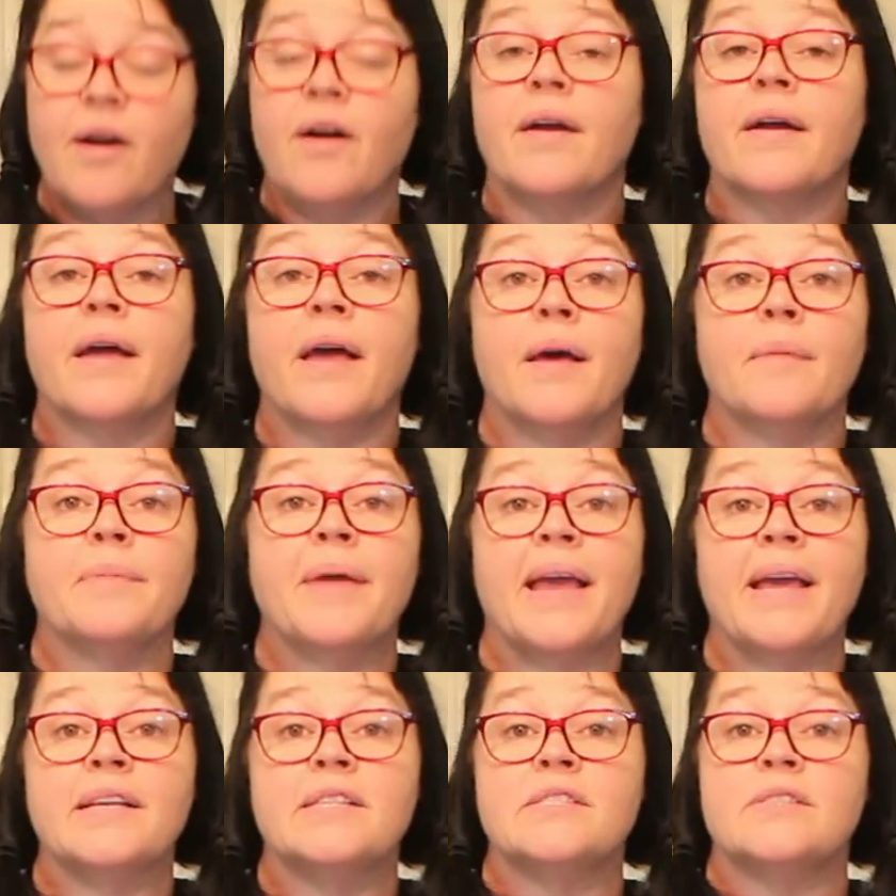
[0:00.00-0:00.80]
Our
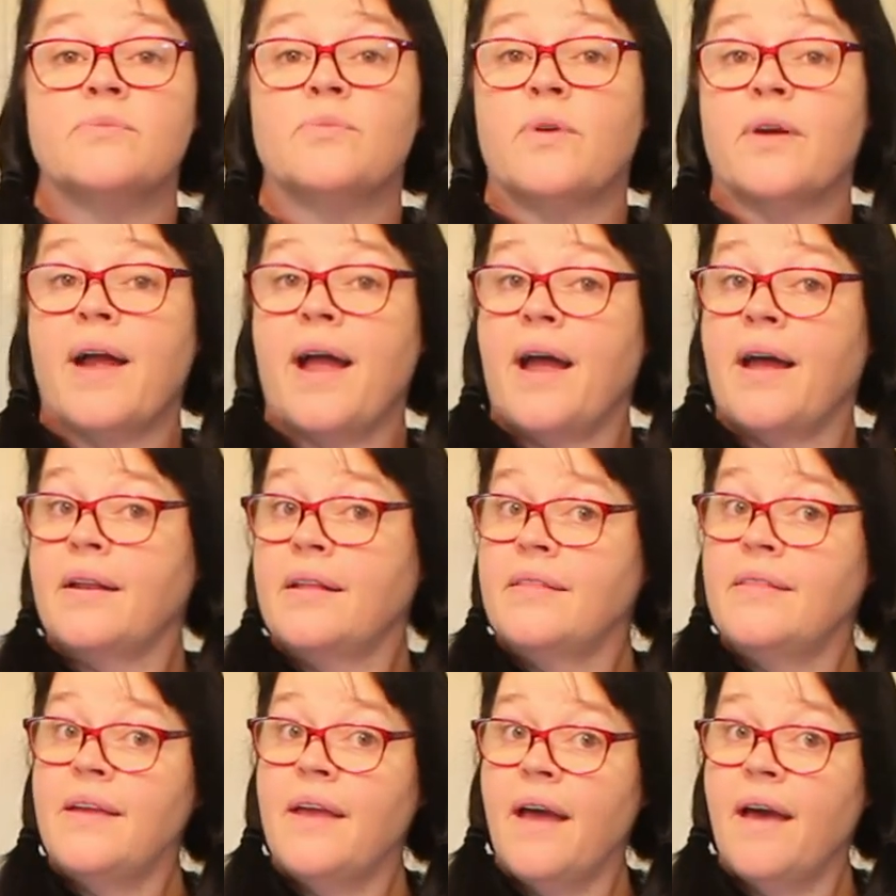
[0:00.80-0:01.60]
cupcakes were out
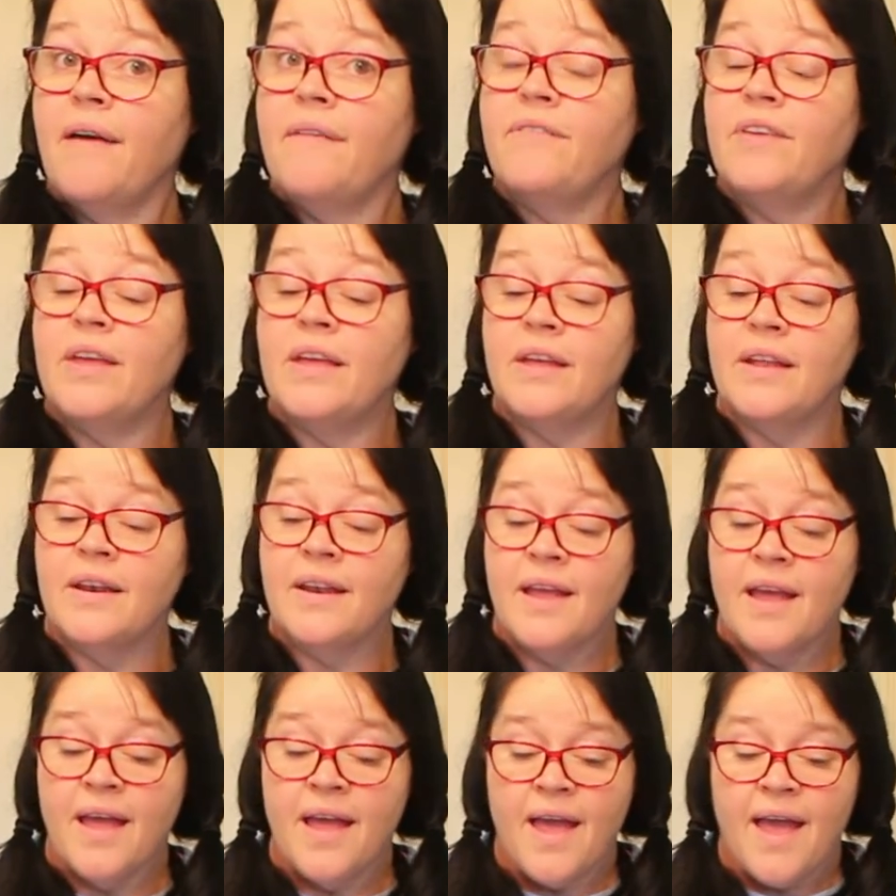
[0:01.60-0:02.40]
of the
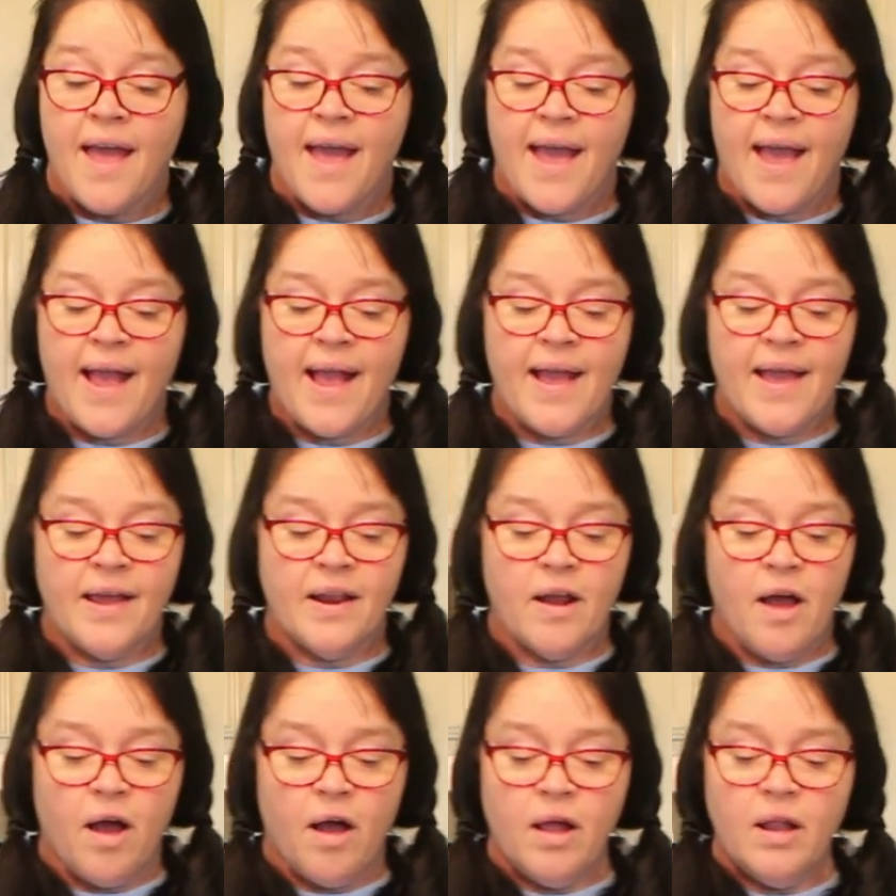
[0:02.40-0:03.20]
oven,
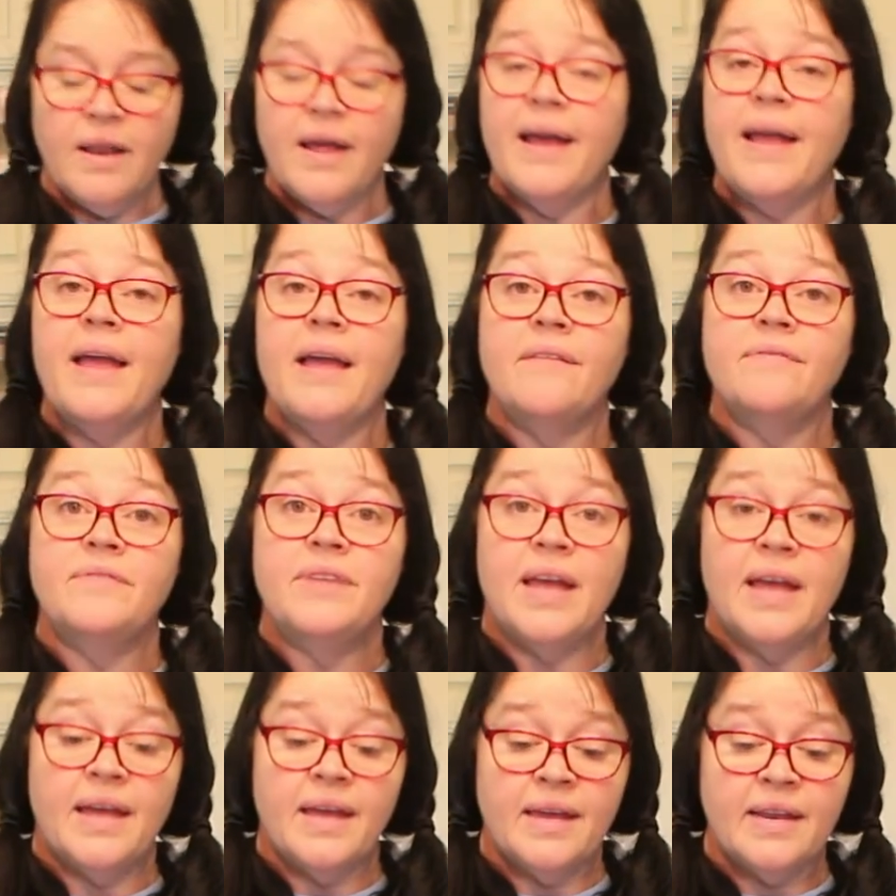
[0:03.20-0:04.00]
and all I have
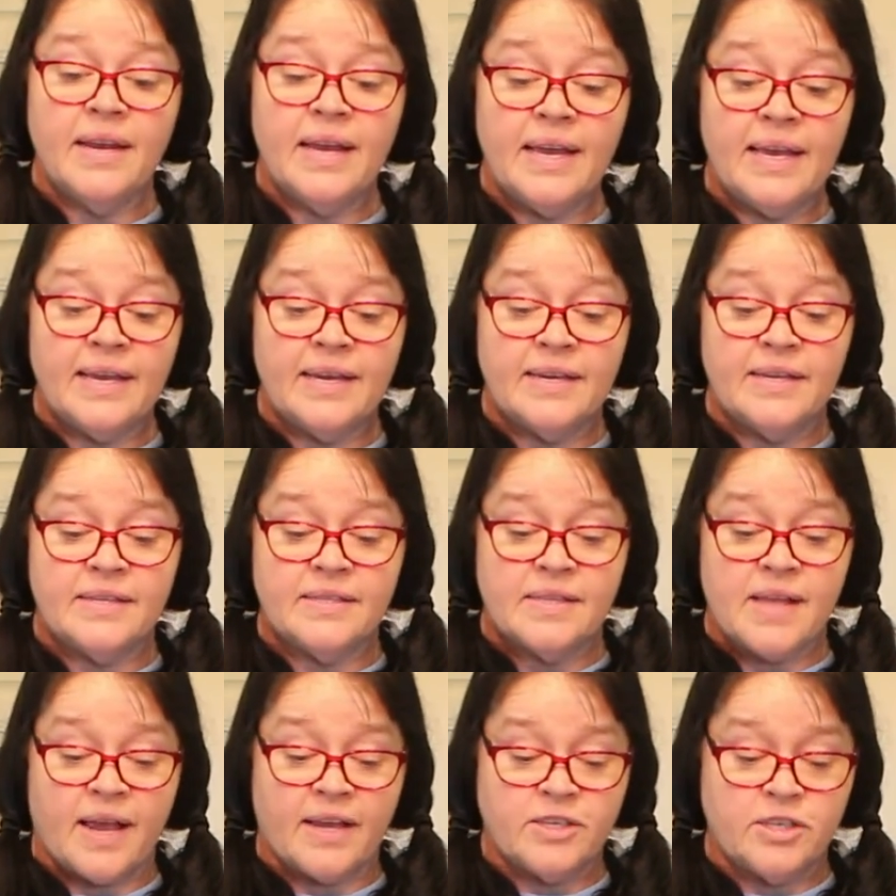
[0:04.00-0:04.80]
done
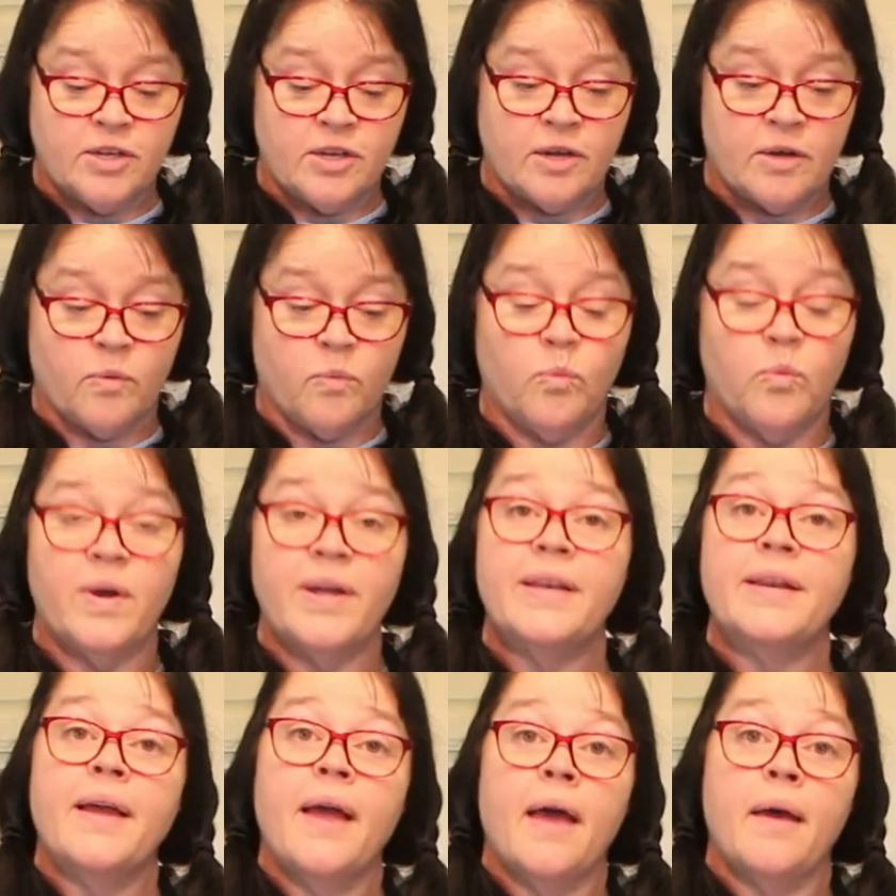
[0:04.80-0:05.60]
is I took
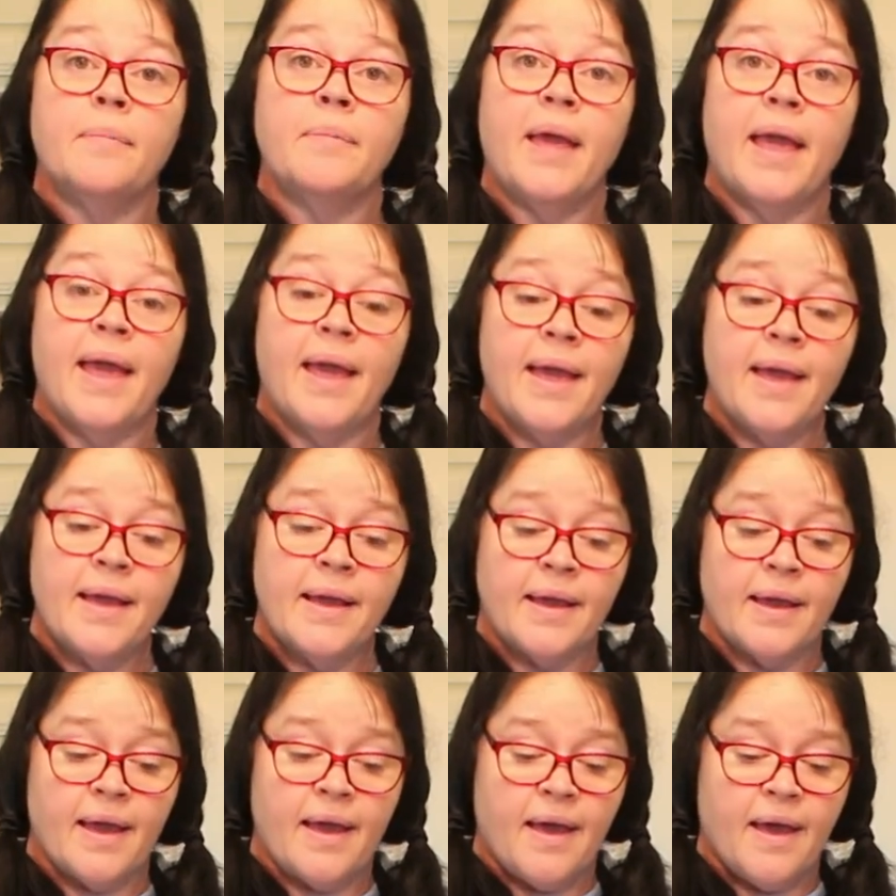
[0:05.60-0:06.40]
one
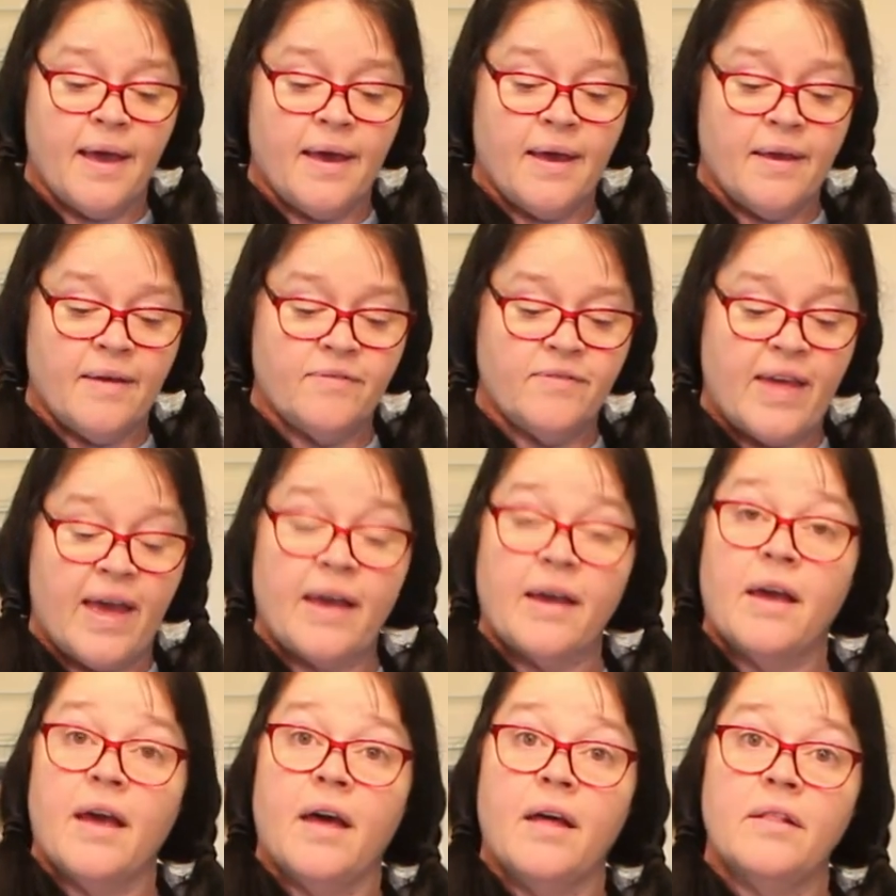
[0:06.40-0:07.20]
cupcake of
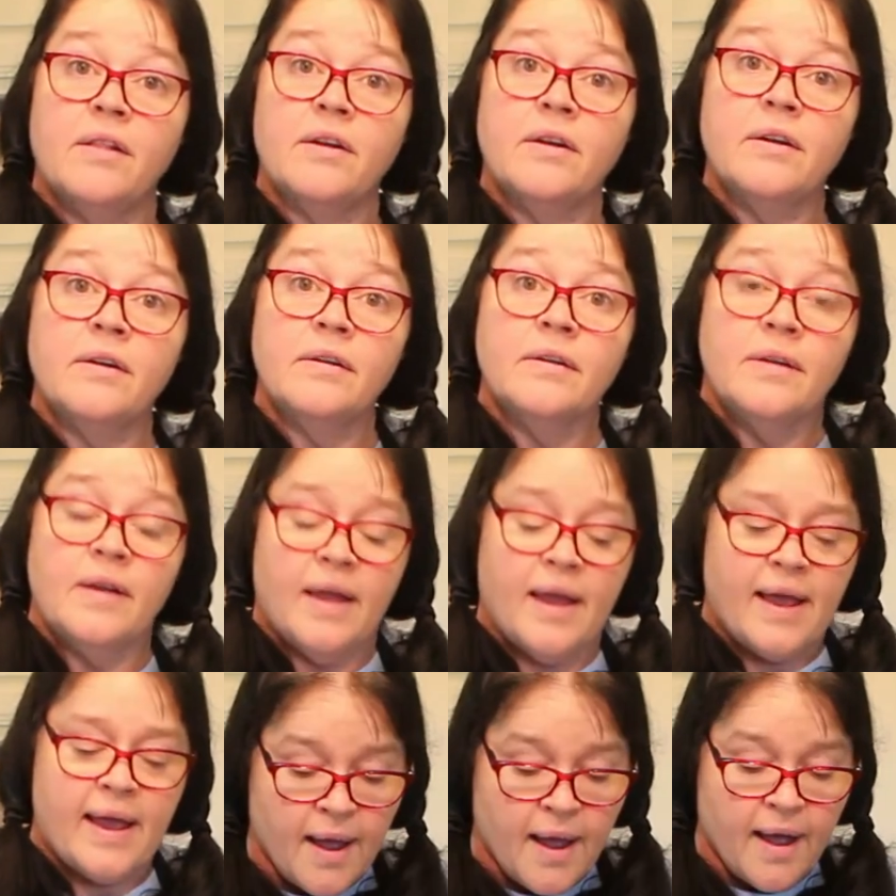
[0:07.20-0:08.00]
that color.
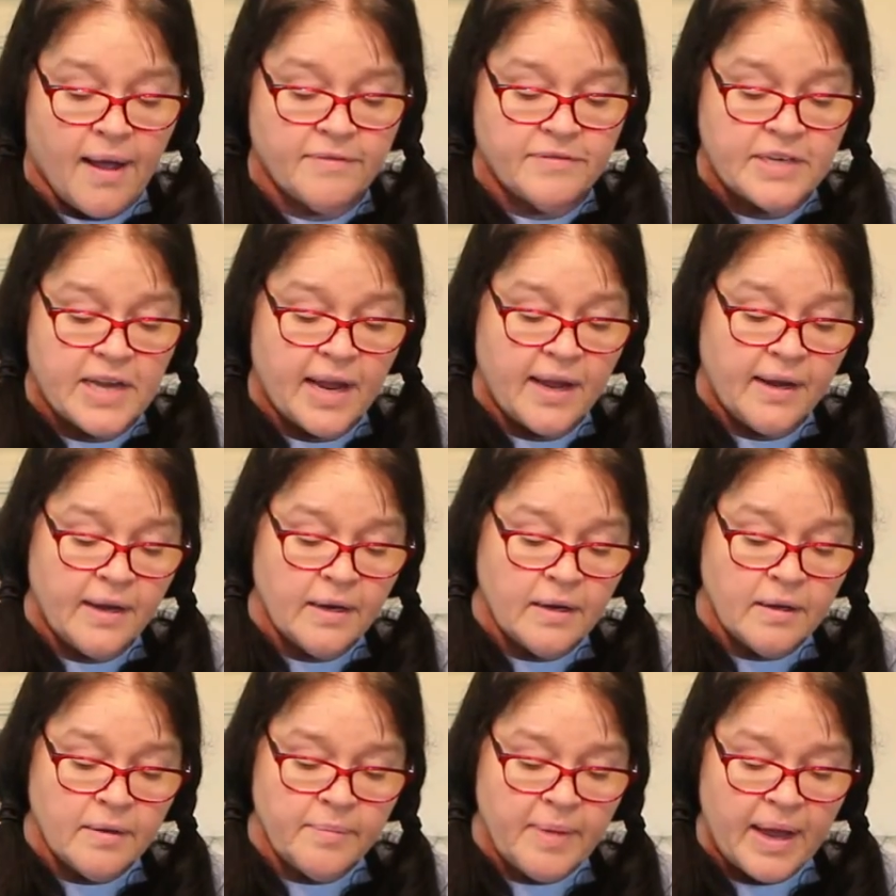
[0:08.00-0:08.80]
I've
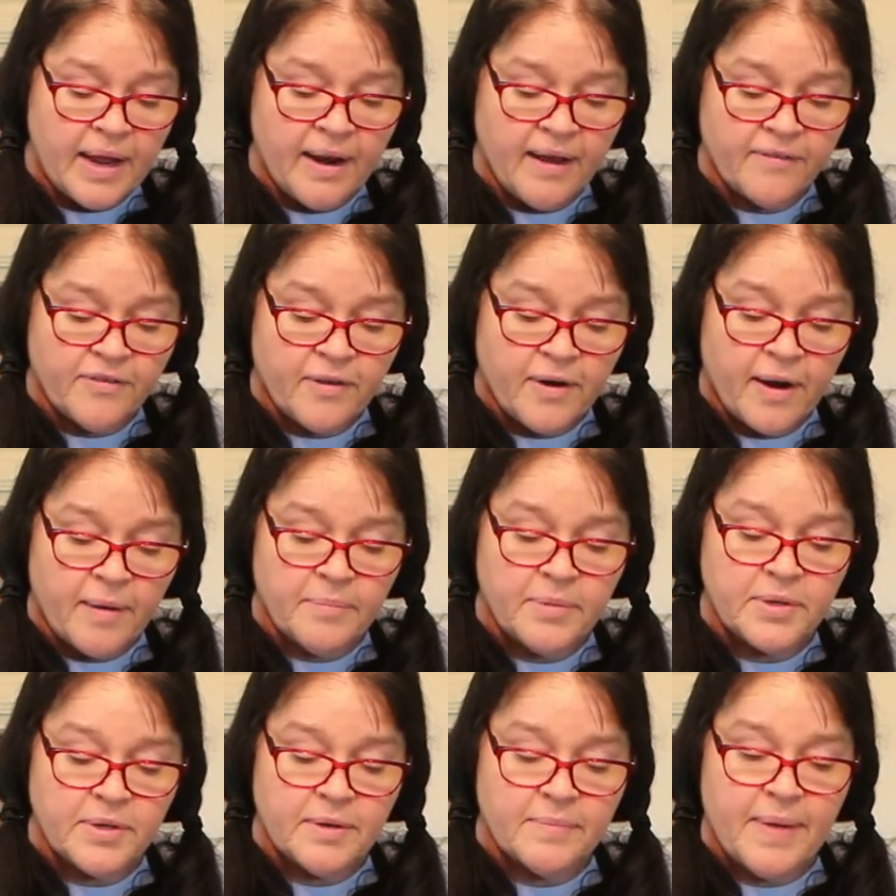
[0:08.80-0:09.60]
taken them and I've
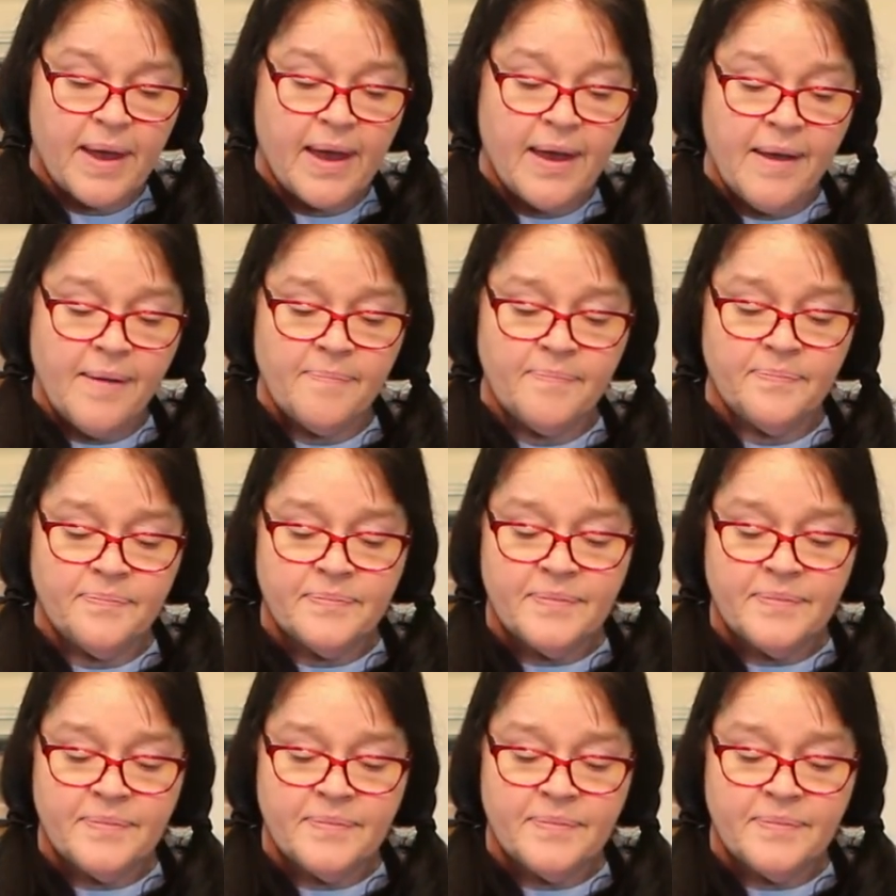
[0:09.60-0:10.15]
crumbled them up,